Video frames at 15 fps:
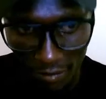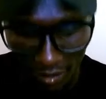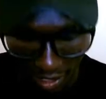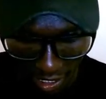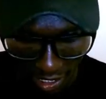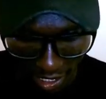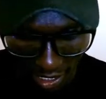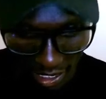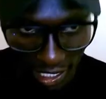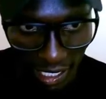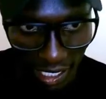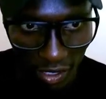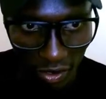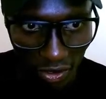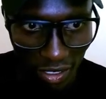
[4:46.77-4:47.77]
another
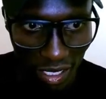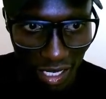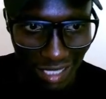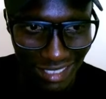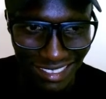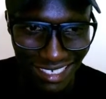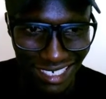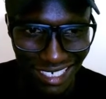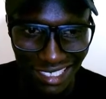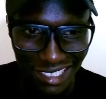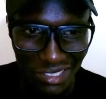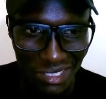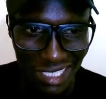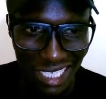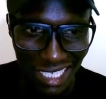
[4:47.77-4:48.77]
record. Let's create
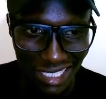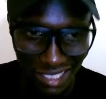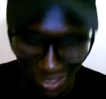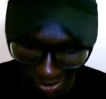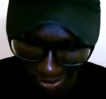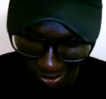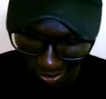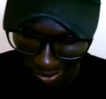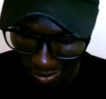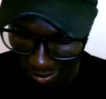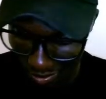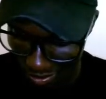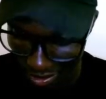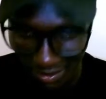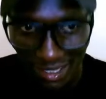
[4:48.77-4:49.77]
just two.
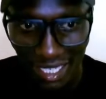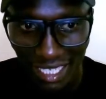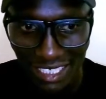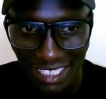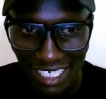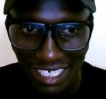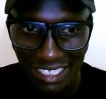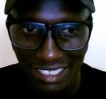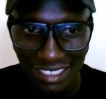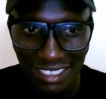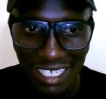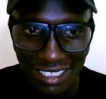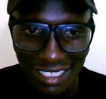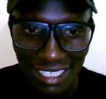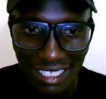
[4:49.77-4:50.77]
I mean the trend is
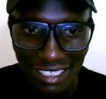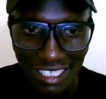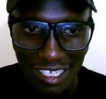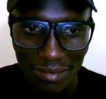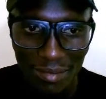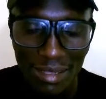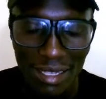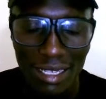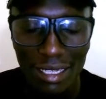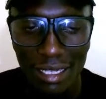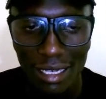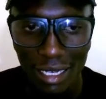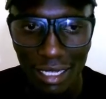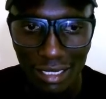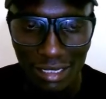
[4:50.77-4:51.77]
just the same.
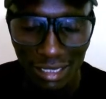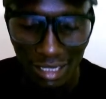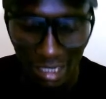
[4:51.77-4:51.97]
Let's say